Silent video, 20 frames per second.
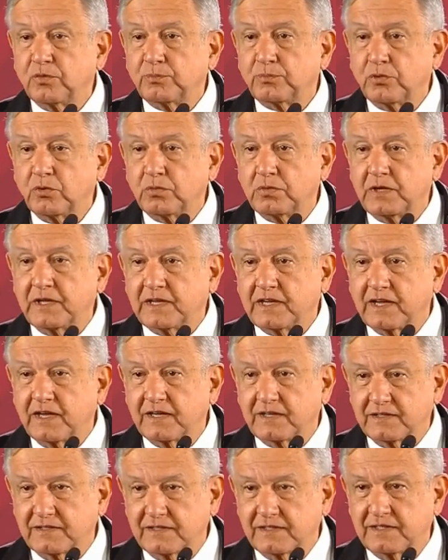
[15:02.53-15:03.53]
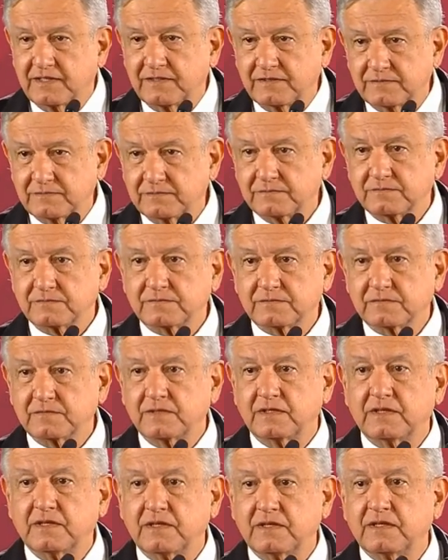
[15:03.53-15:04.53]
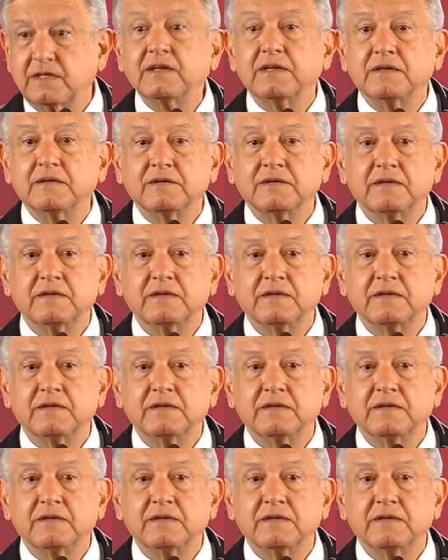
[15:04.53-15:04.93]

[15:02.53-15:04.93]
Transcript: the Secretary of Public Function